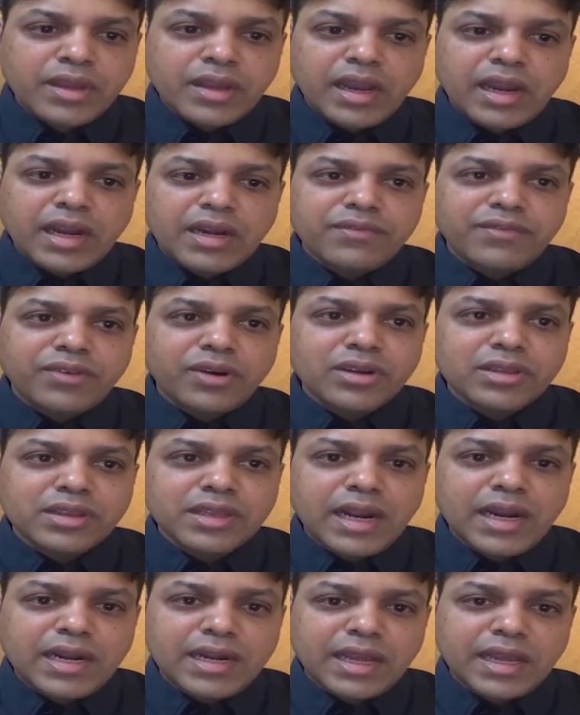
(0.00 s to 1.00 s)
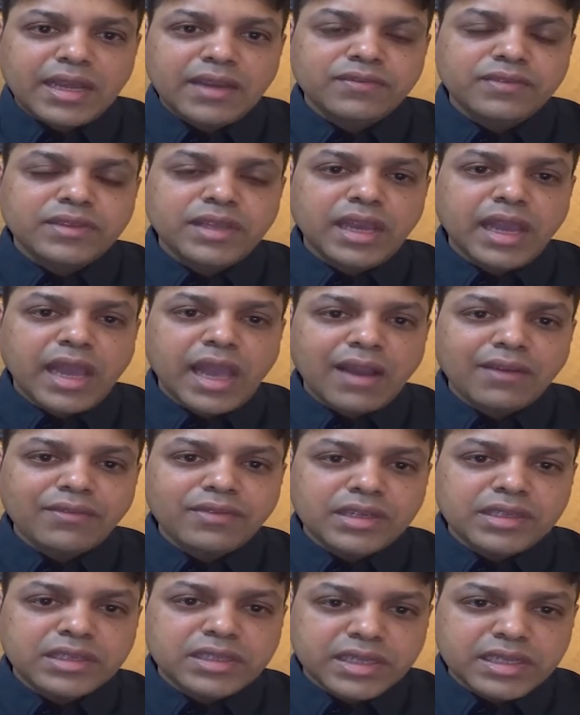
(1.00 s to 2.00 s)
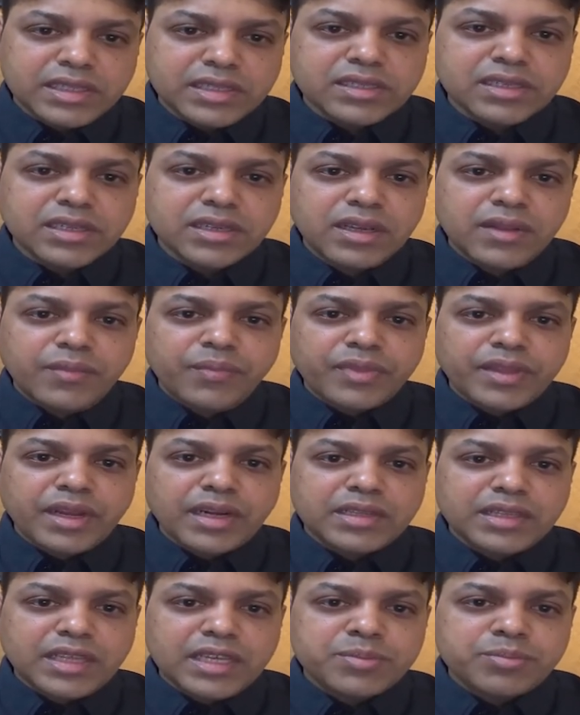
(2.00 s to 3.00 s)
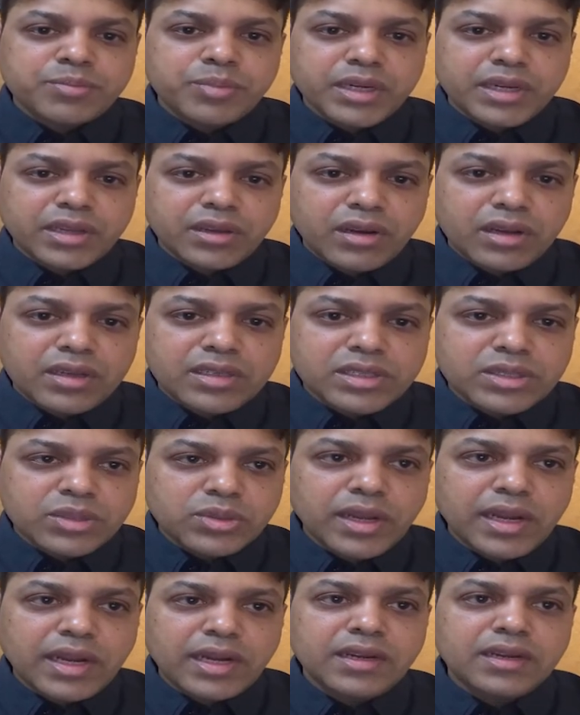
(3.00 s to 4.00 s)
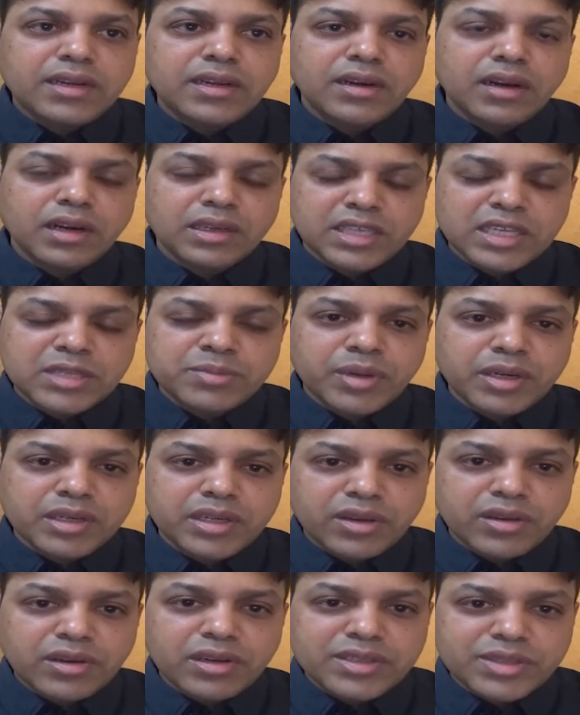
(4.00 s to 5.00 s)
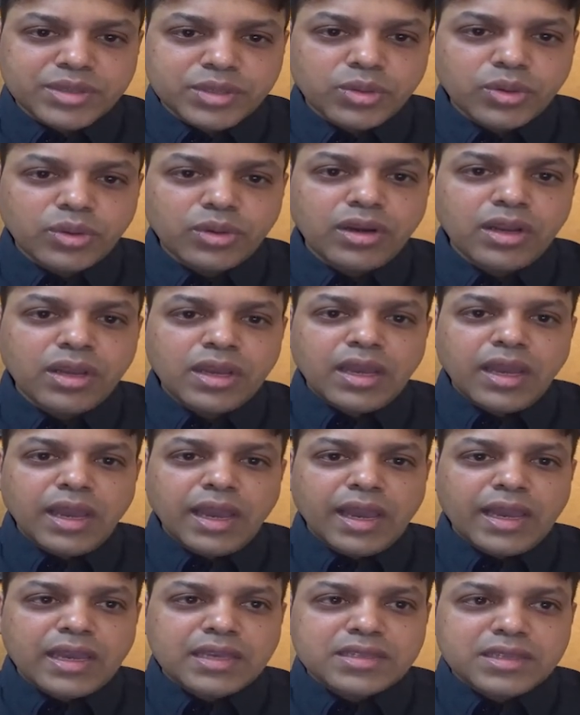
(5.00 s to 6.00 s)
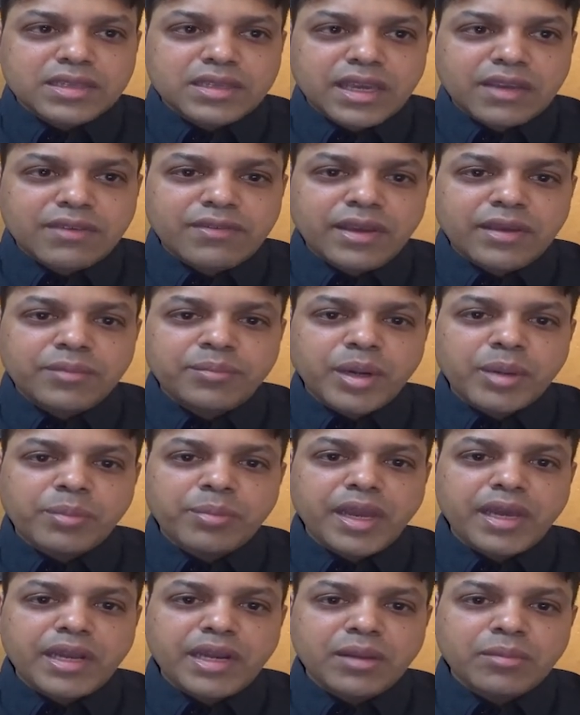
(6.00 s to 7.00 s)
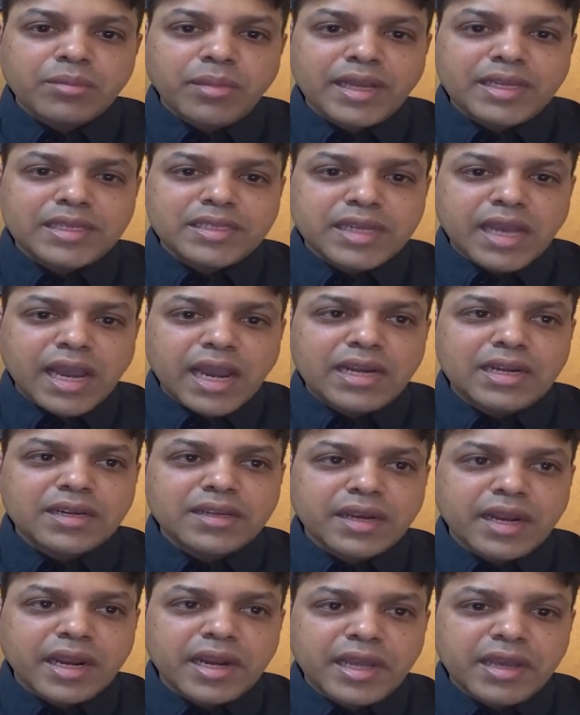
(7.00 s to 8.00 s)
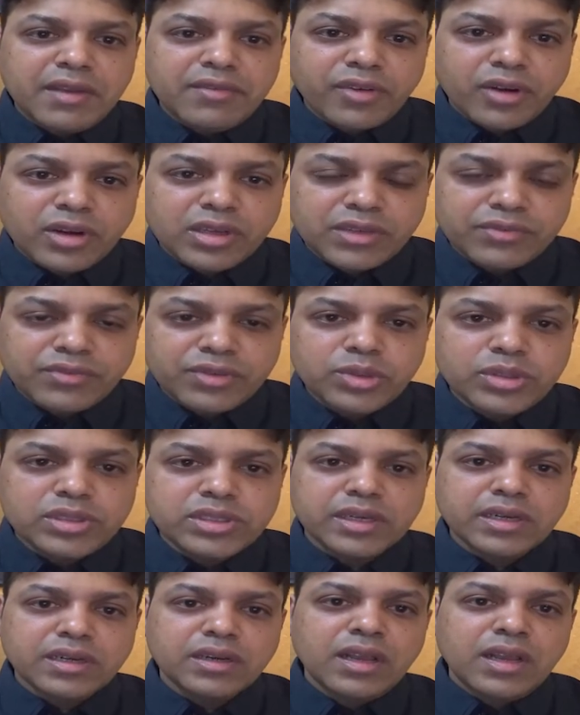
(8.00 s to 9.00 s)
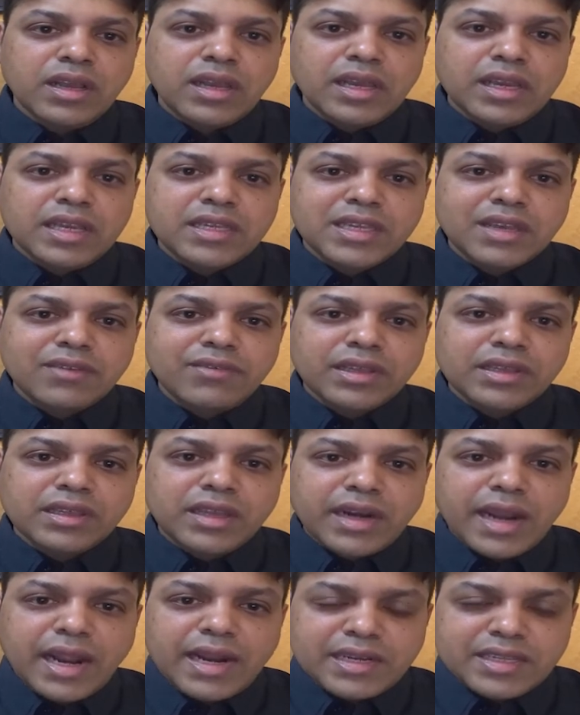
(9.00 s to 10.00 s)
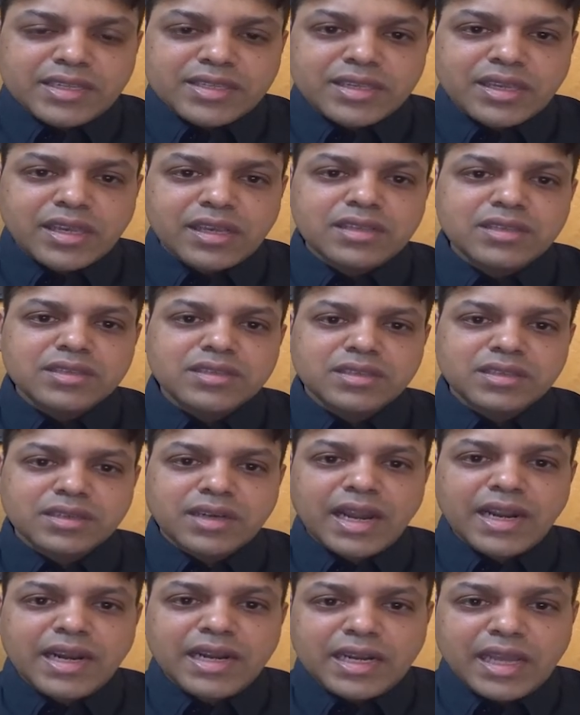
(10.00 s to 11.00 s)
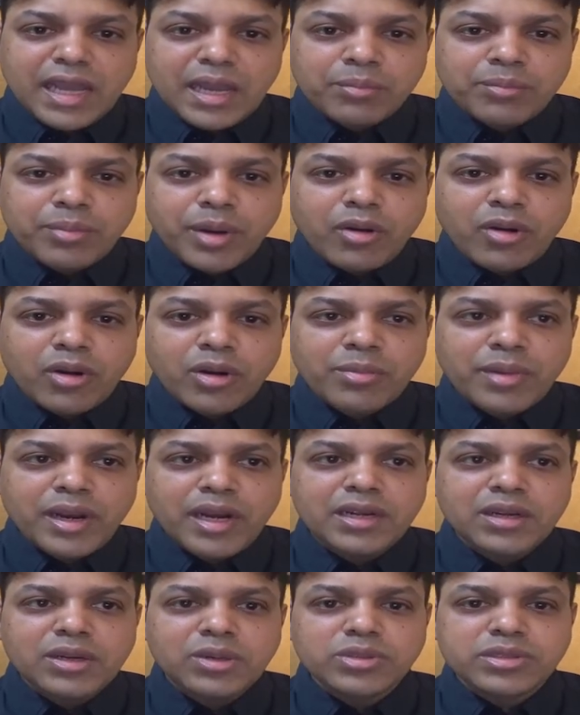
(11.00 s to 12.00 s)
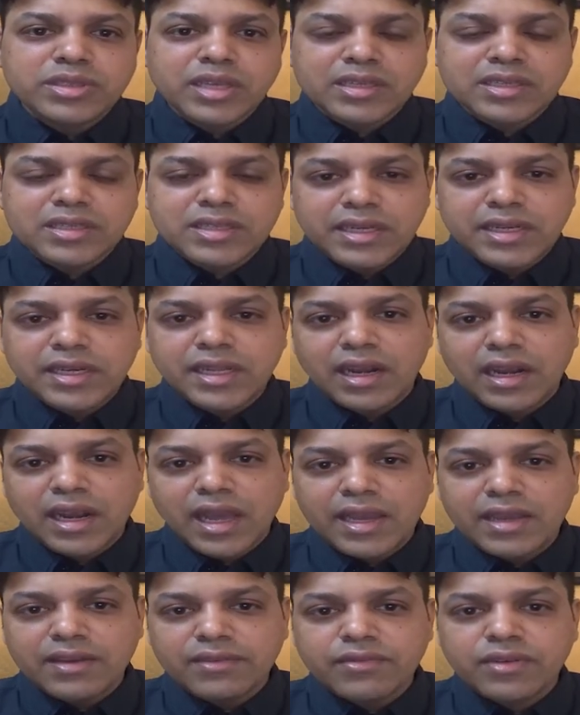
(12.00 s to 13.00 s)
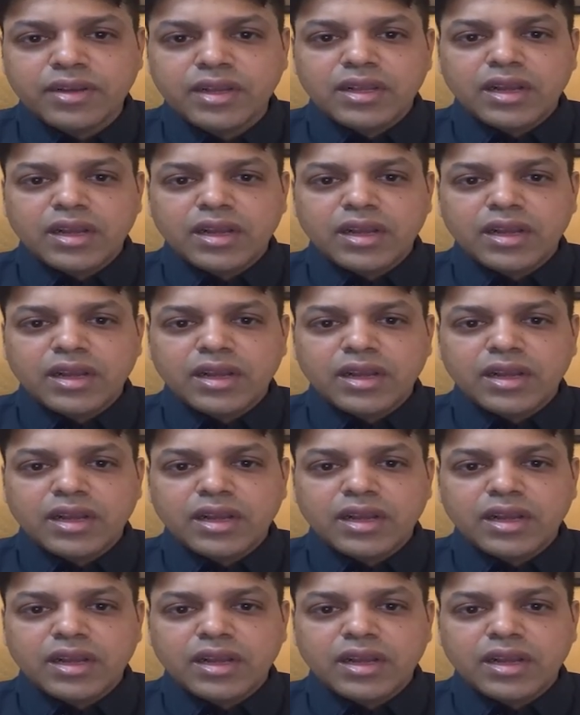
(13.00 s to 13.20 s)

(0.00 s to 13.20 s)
and for that if they have the trust that this particular student uh, this particular school is giving preparing my child ready for the future he is giving the right skills right empowerment to succeed in life